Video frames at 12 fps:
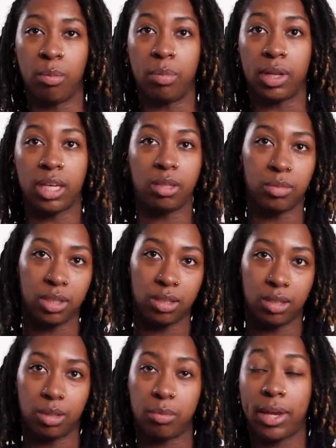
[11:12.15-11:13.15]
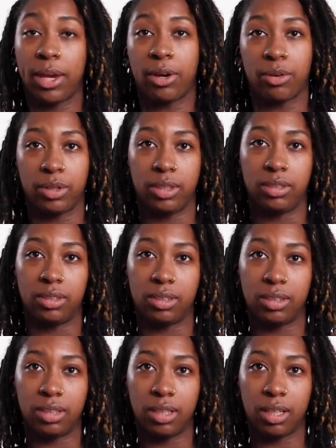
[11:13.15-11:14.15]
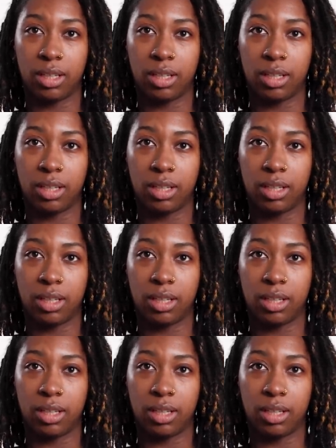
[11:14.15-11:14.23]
blaming the parents,